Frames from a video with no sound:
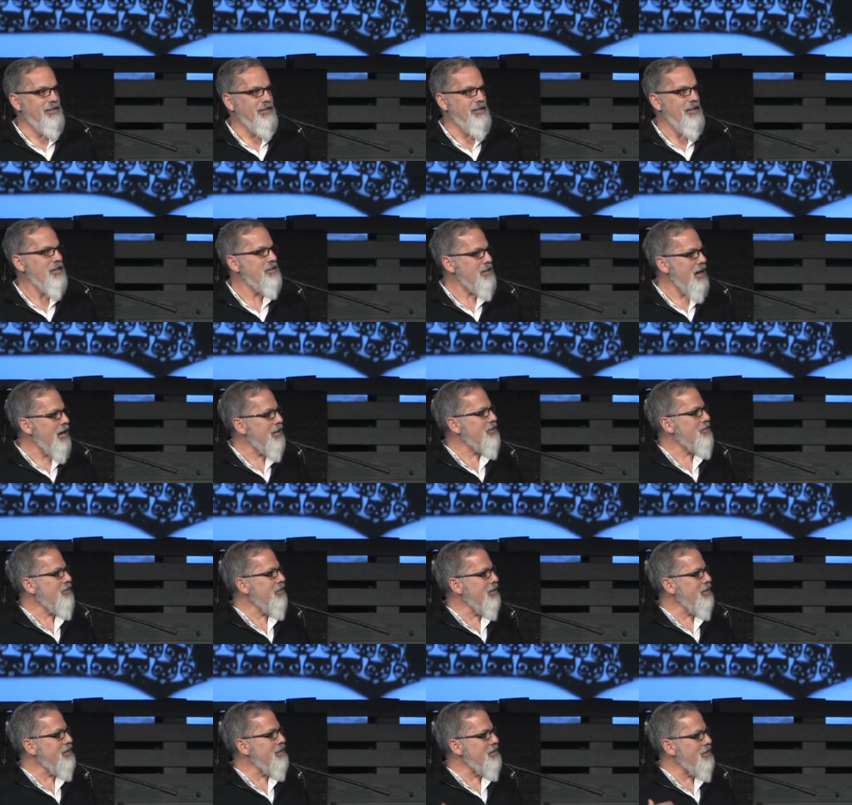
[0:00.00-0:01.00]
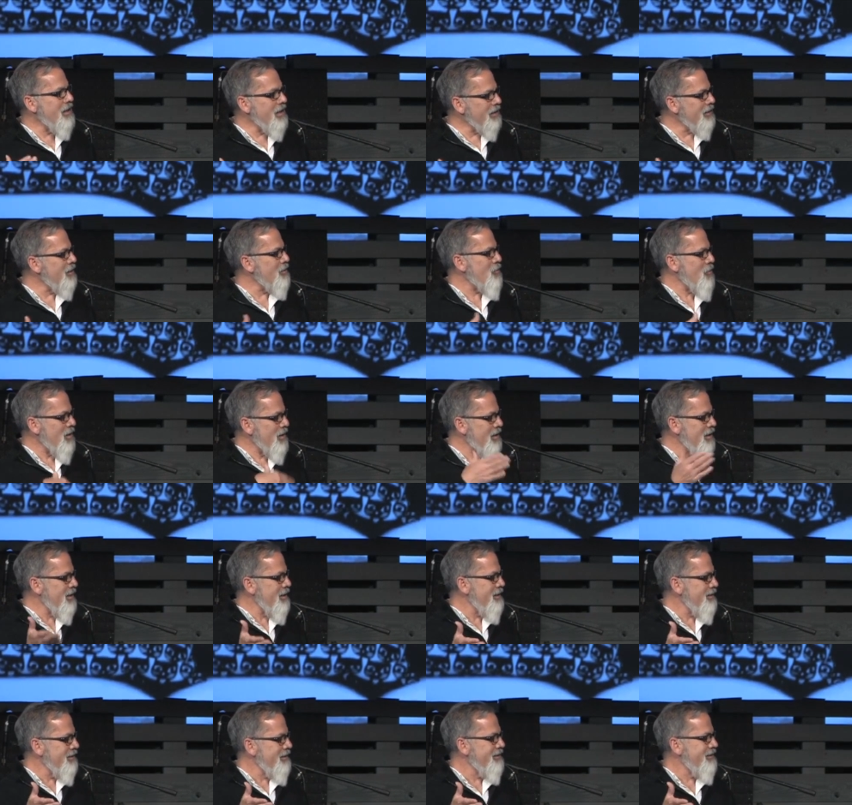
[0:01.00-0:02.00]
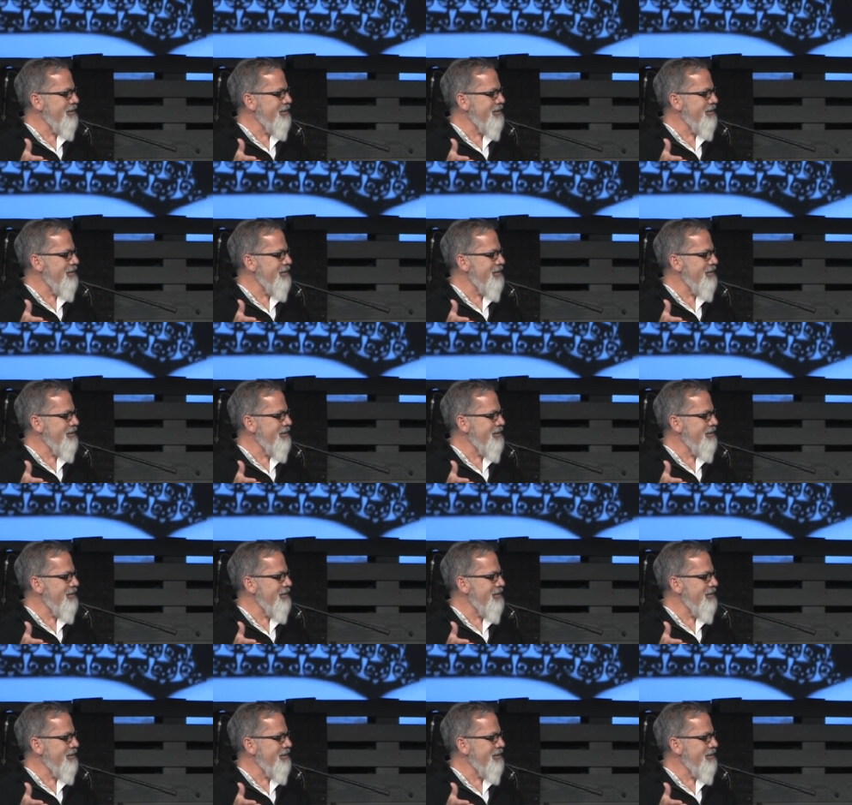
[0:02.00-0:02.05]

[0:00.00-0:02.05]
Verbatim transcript: That's actually the daily reading